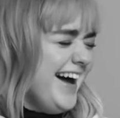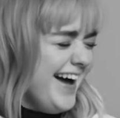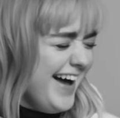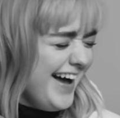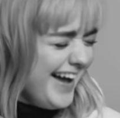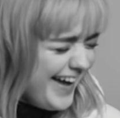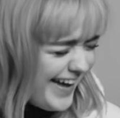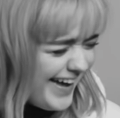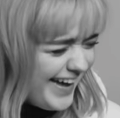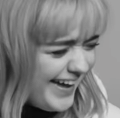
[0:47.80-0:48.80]

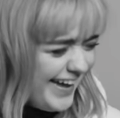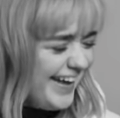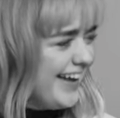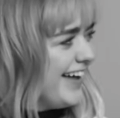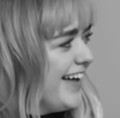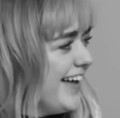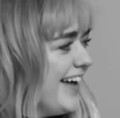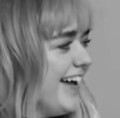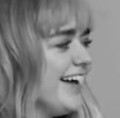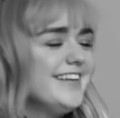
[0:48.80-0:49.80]

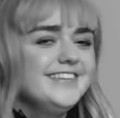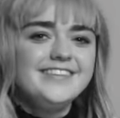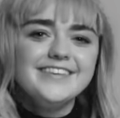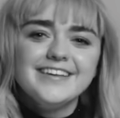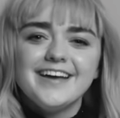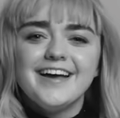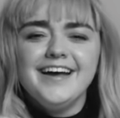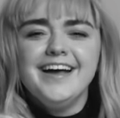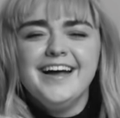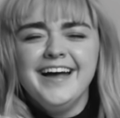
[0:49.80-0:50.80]

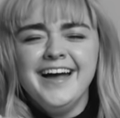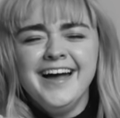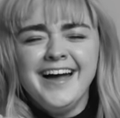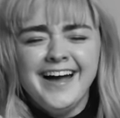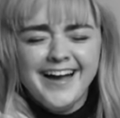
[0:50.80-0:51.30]
This person isn't speaking.